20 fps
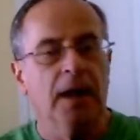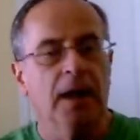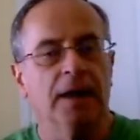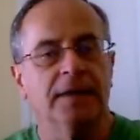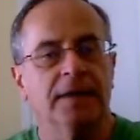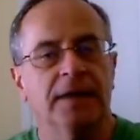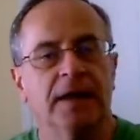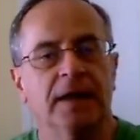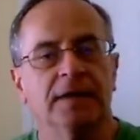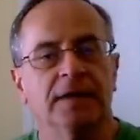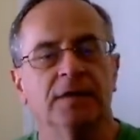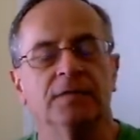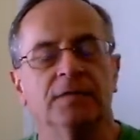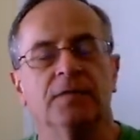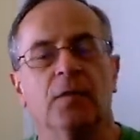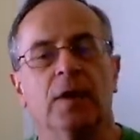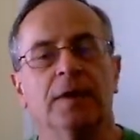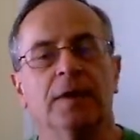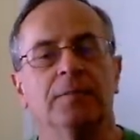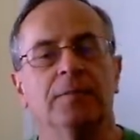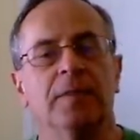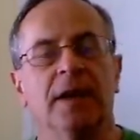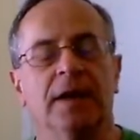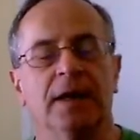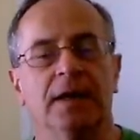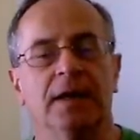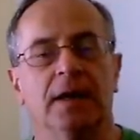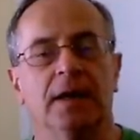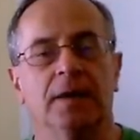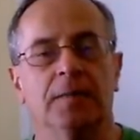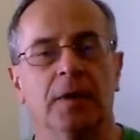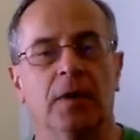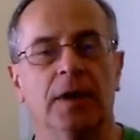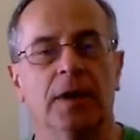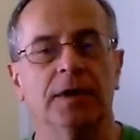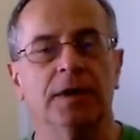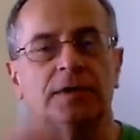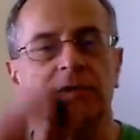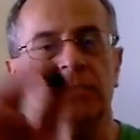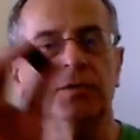At the end of one minute, I'm
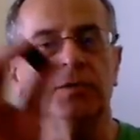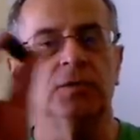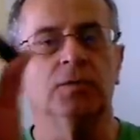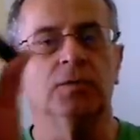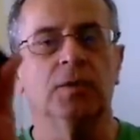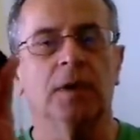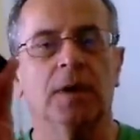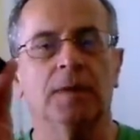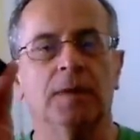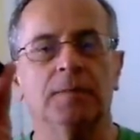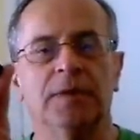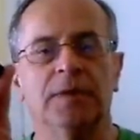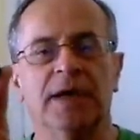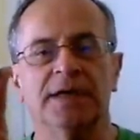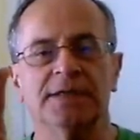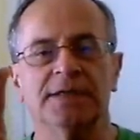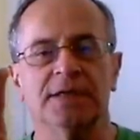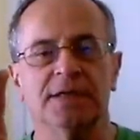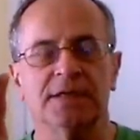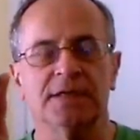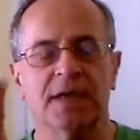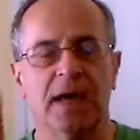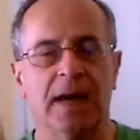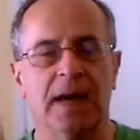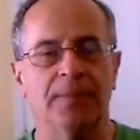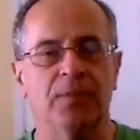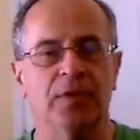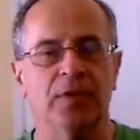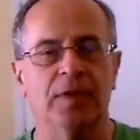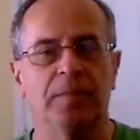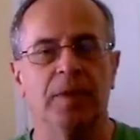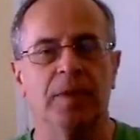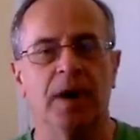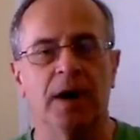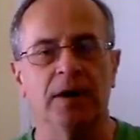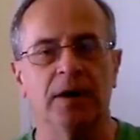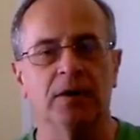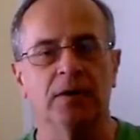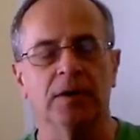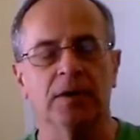going to uh, place this cap on the
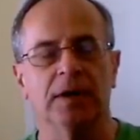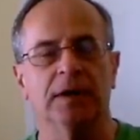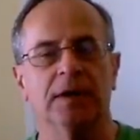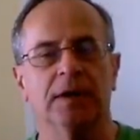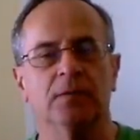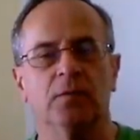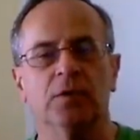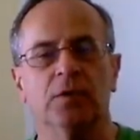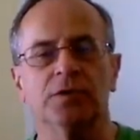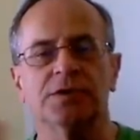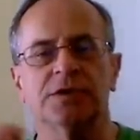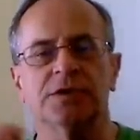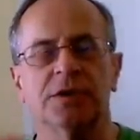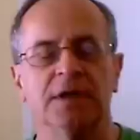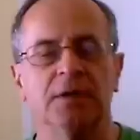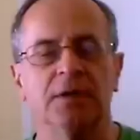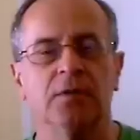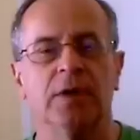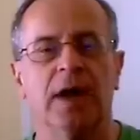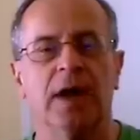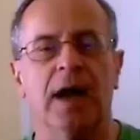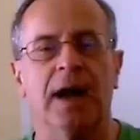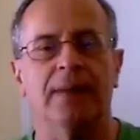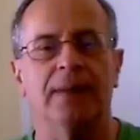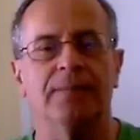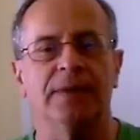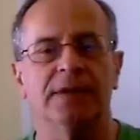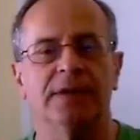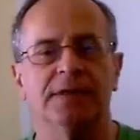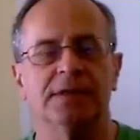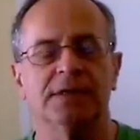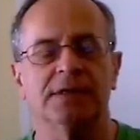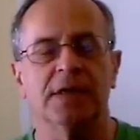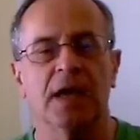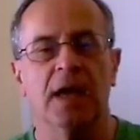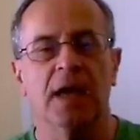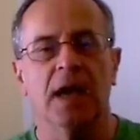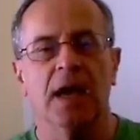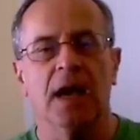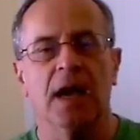bottle, and then we'll see what happens
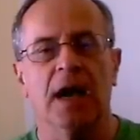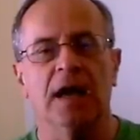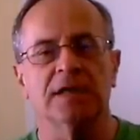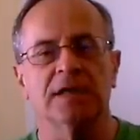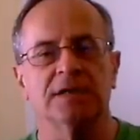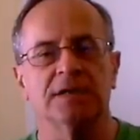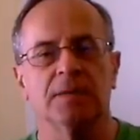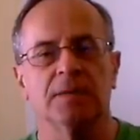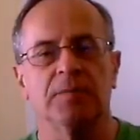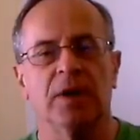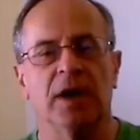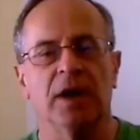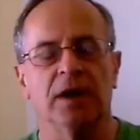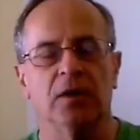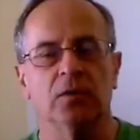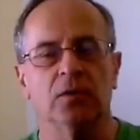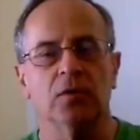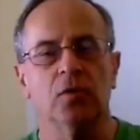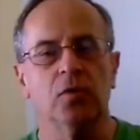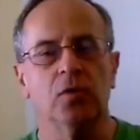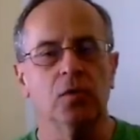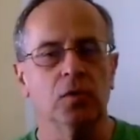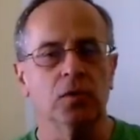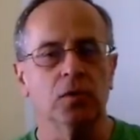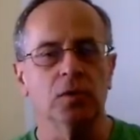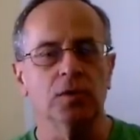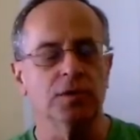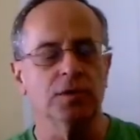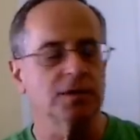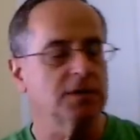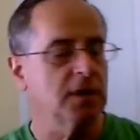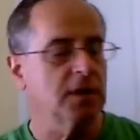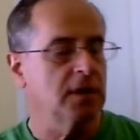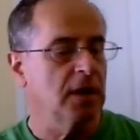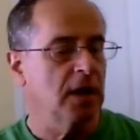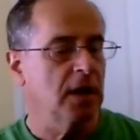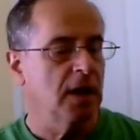as the bottle cools.